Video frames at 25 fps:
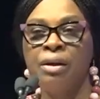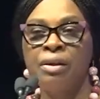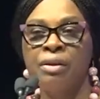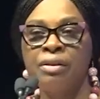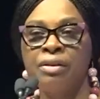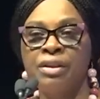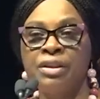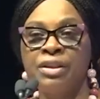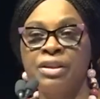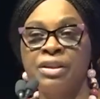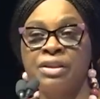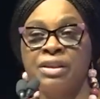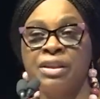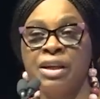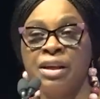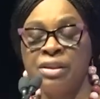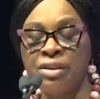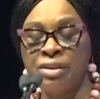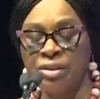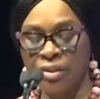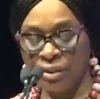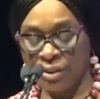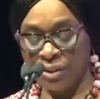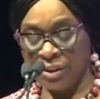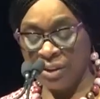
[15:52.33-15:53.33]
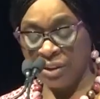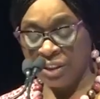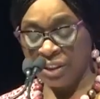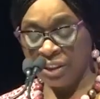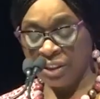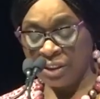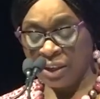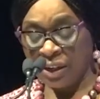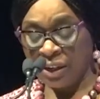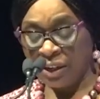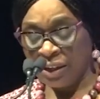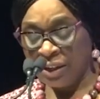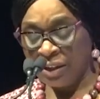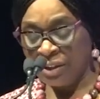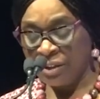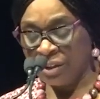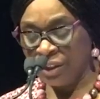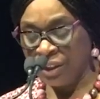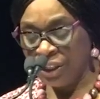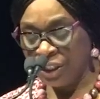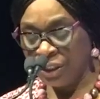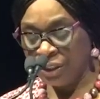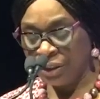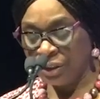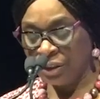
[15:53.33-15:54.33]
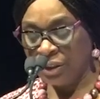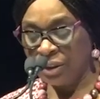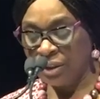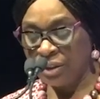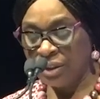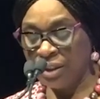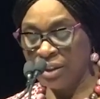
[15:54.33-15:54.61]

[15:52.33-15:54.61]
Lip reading: Digitalization